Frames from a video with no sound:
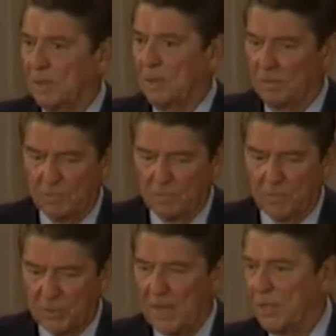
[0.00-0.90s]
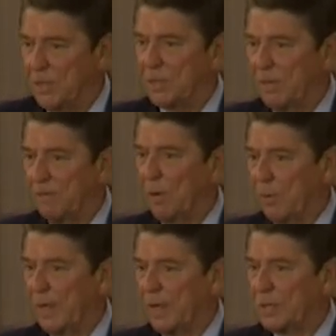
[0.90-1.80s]
in stages they've
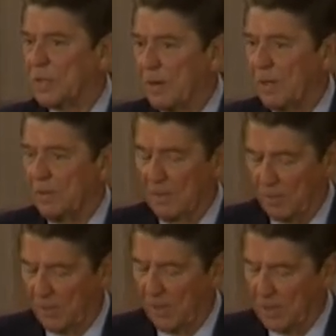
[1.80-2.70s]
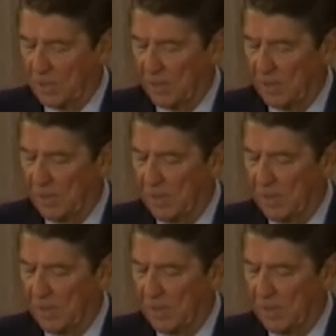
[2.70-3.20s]
already had started releasing.